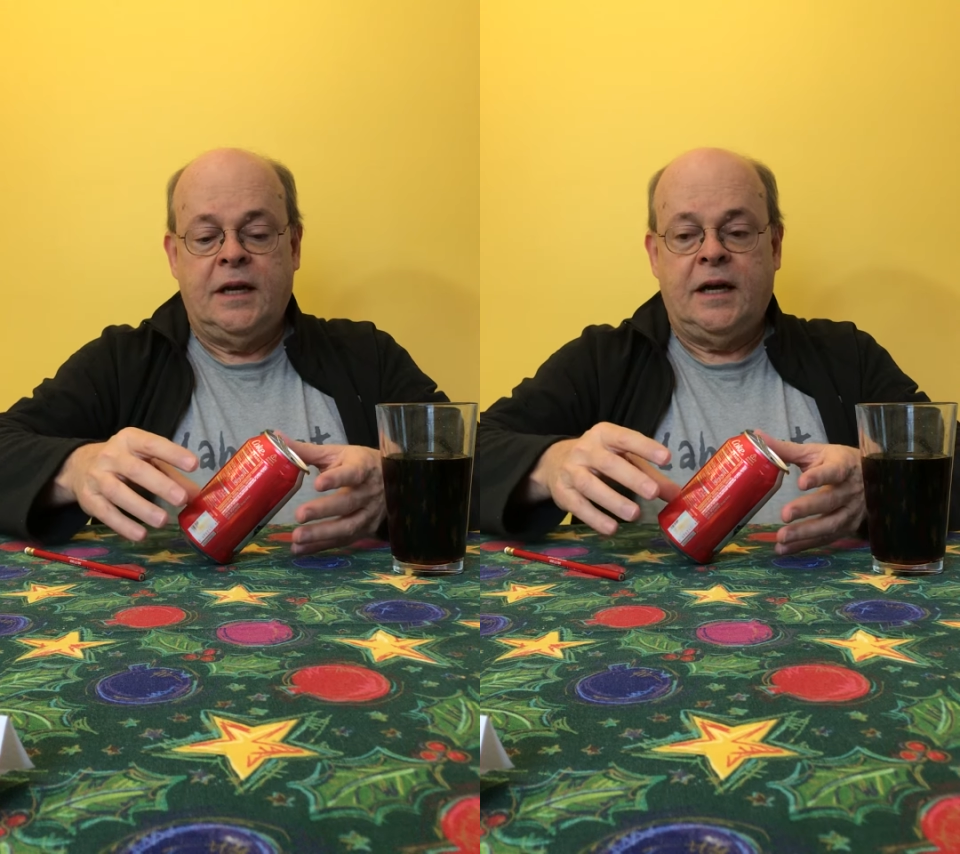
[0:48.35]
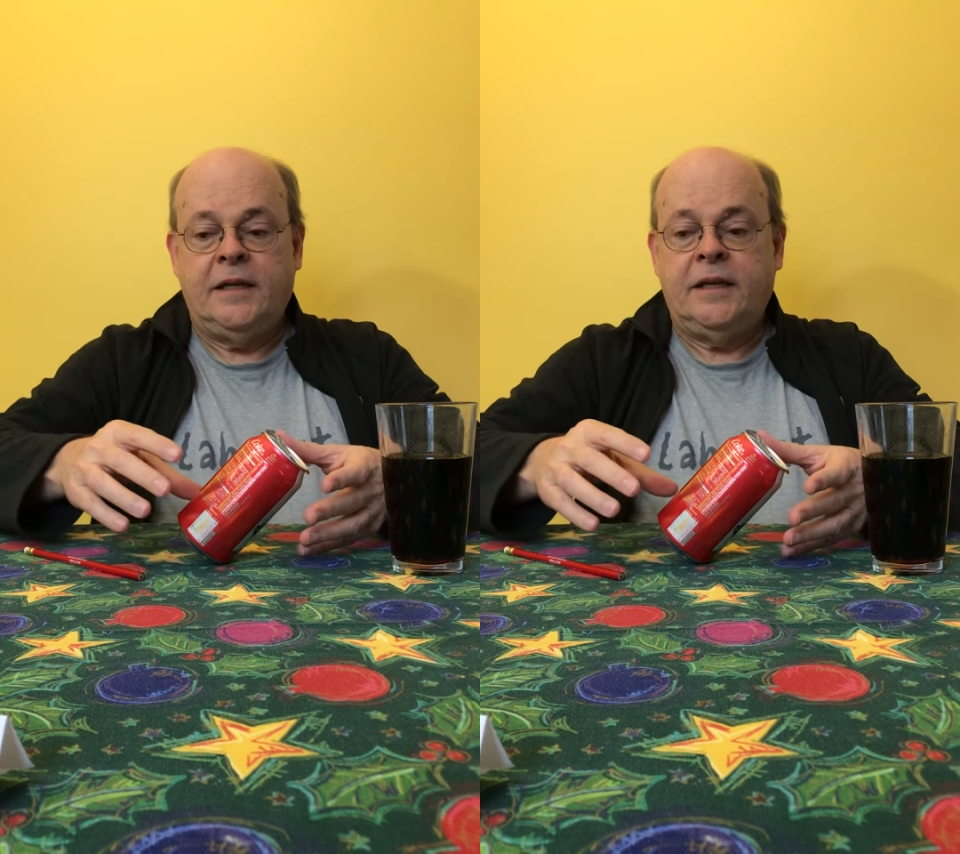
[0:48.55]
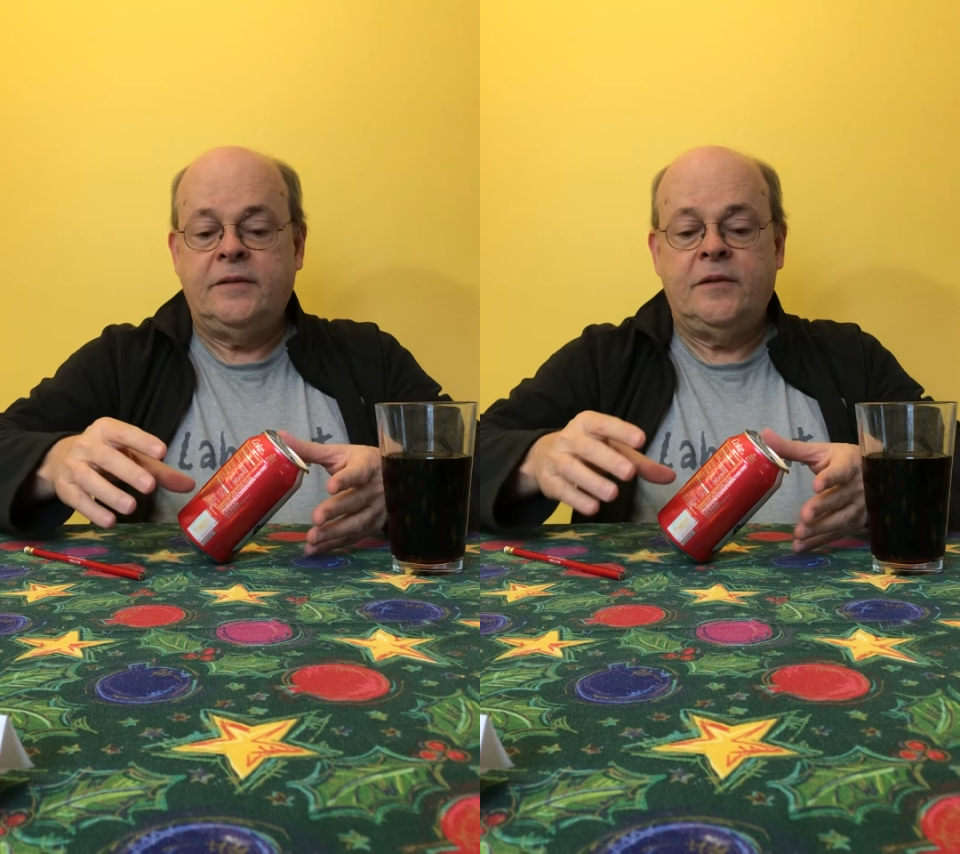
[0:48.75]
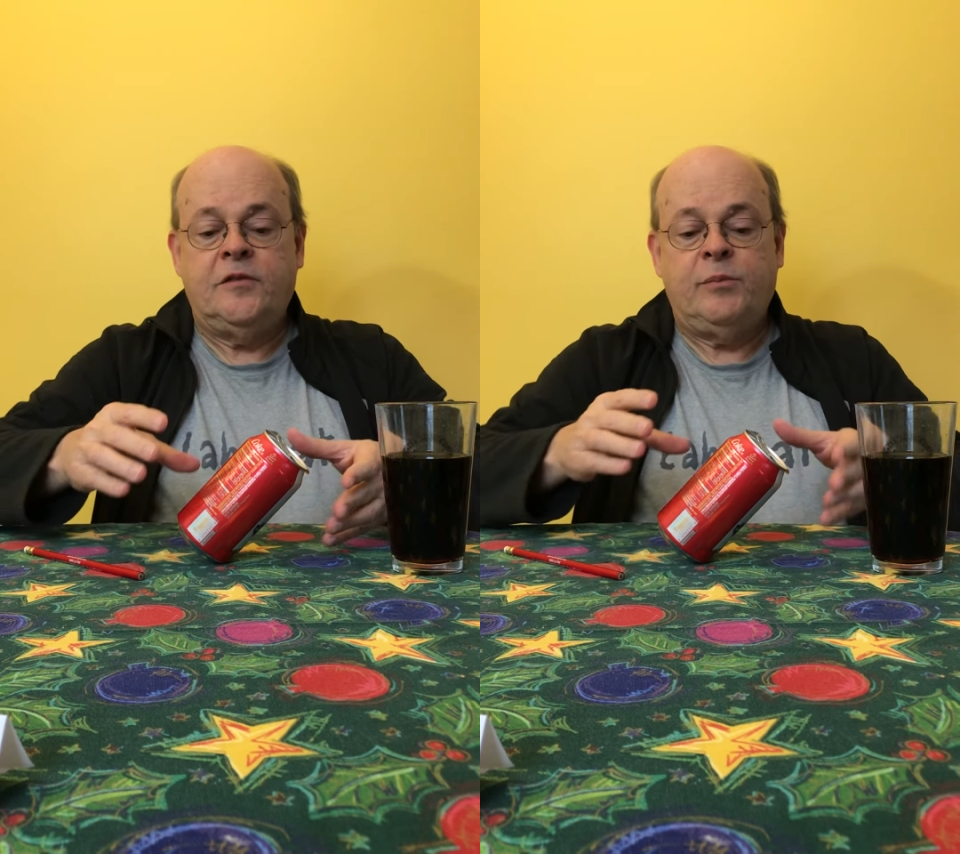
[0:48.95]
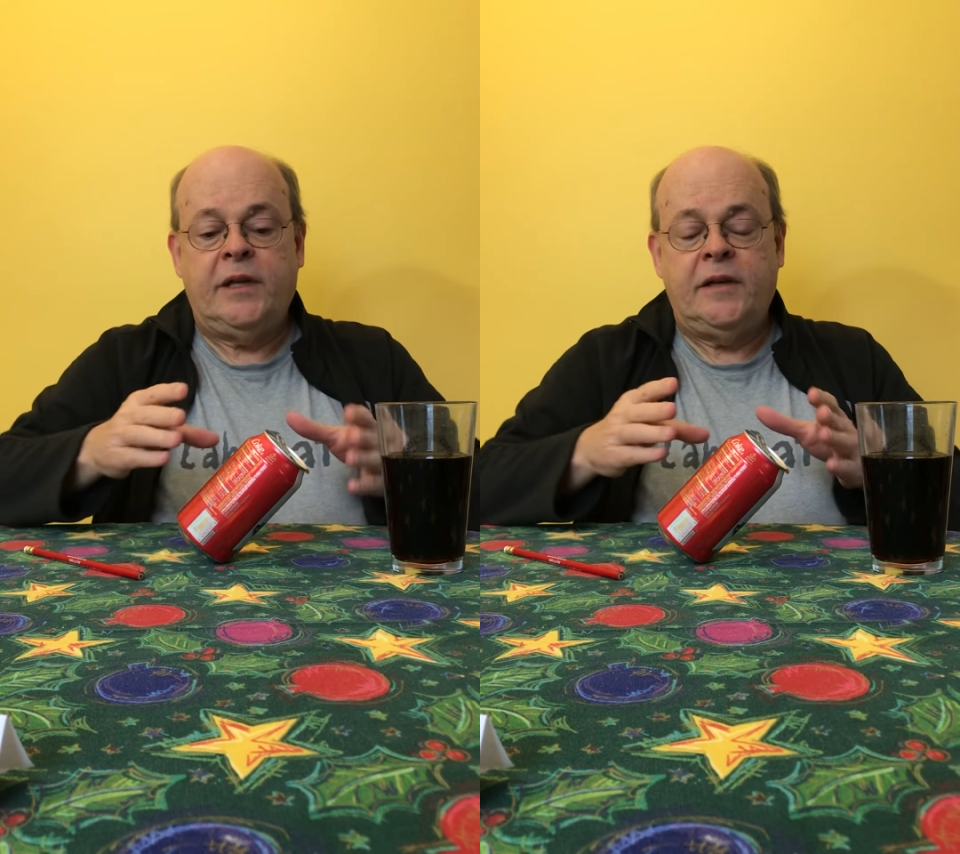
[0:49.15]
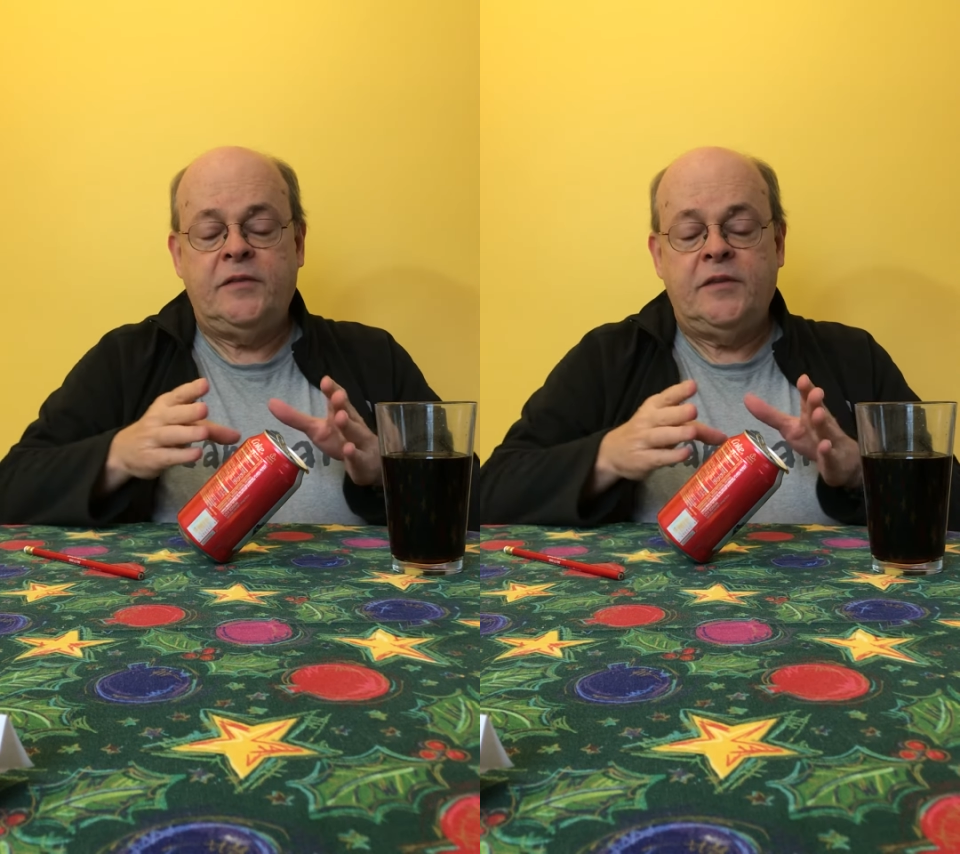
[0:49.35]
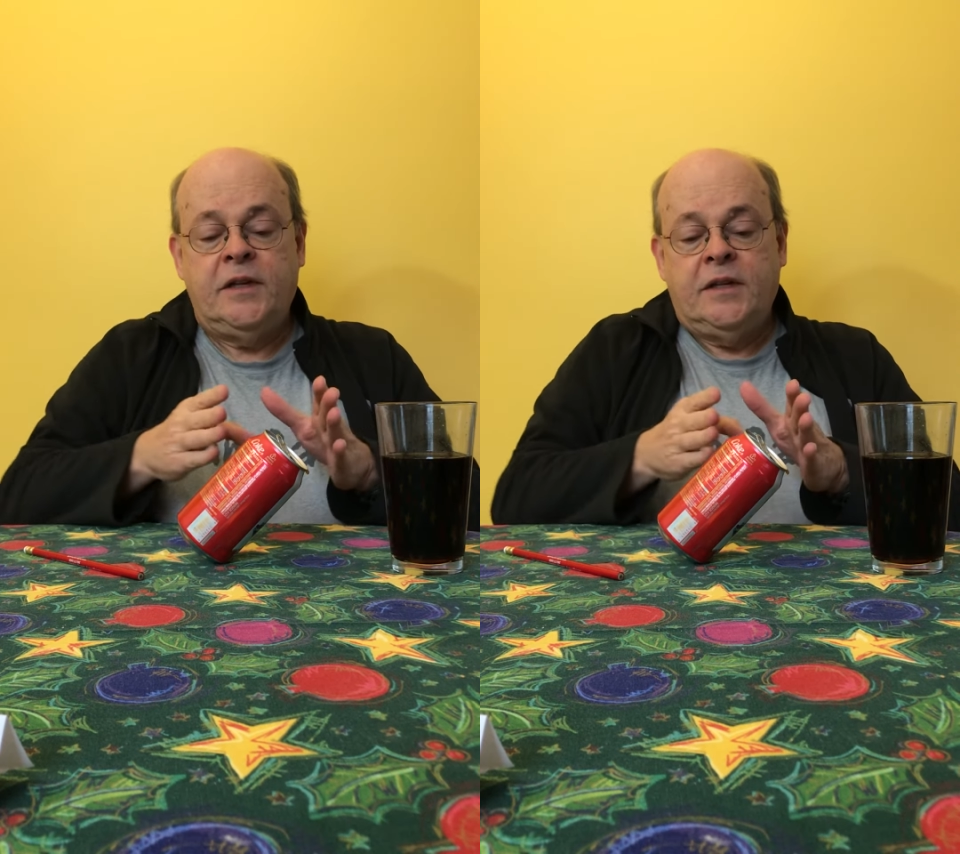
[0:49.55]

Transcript: I can displace